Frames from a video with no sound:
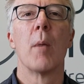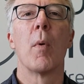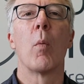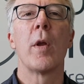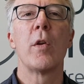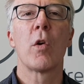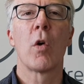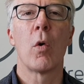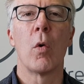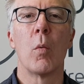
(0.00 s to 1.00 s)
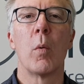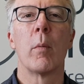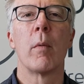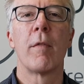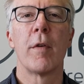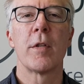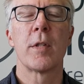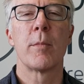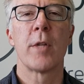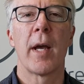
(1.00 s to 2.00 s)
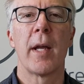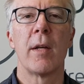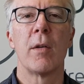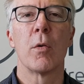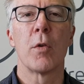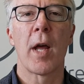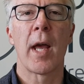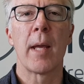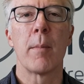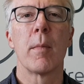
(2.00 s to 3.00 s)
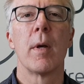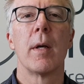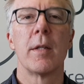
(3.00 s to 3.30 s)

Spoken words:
but when you call, we will first obtain your name,